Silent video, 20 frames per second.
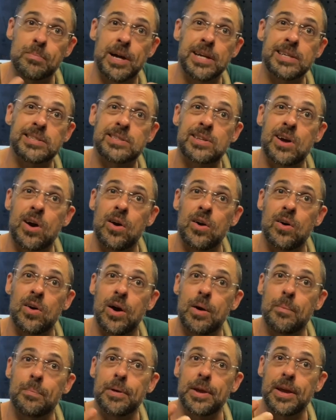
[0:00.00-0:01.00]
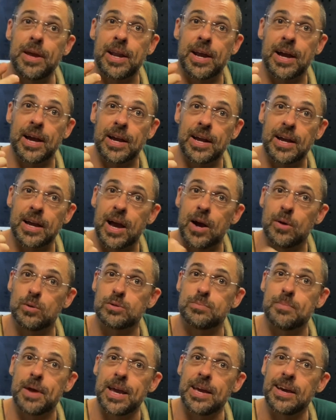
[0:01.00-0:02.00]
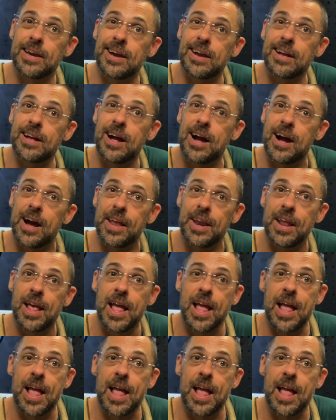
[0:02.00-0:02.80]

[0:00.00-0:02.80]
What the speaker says: my saw up and I was making a cut,